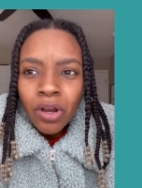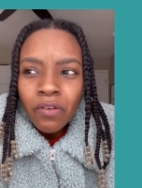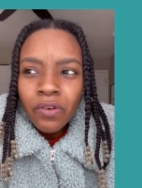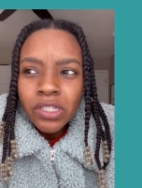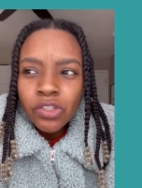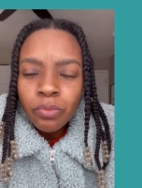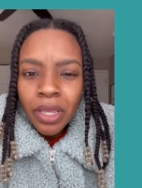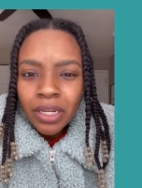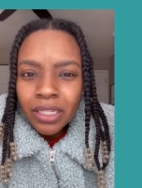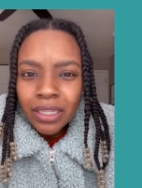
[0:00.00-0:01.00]
for
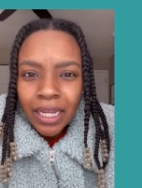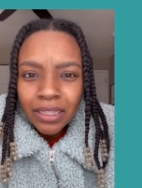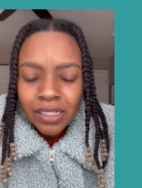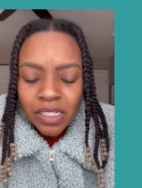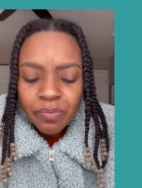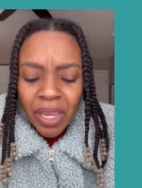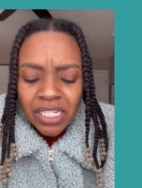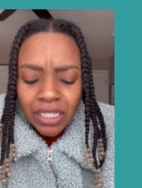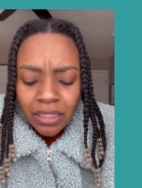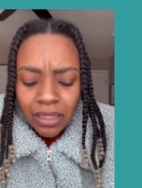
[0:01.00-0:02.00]
stupidity like this,
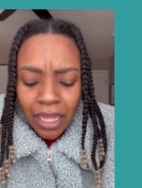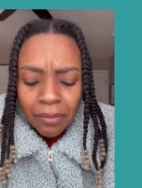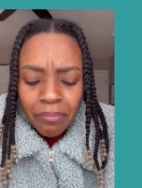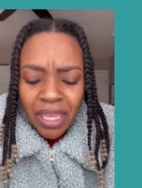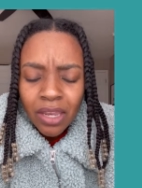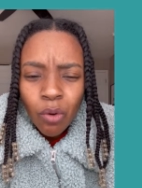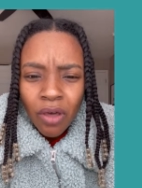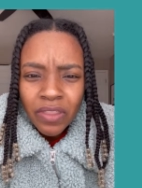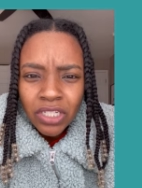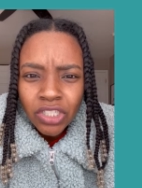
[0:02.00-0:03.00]
especially like men
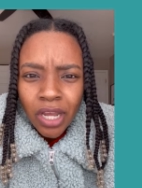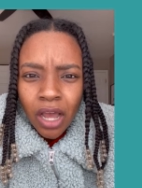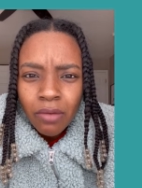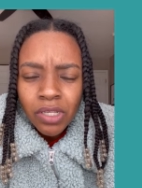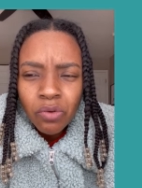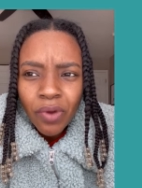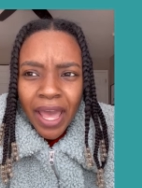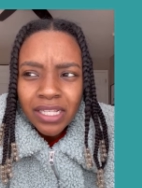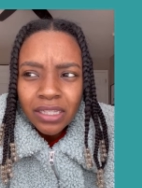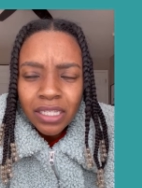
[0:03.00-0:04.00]
on the jobs
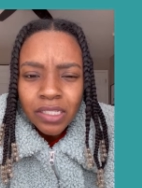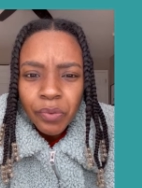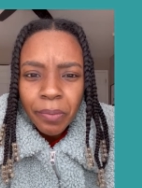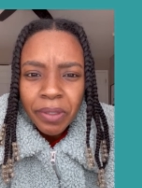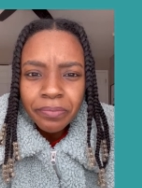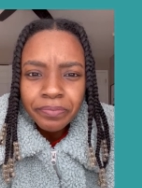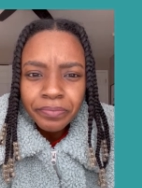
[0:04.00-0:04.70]
harassing these women.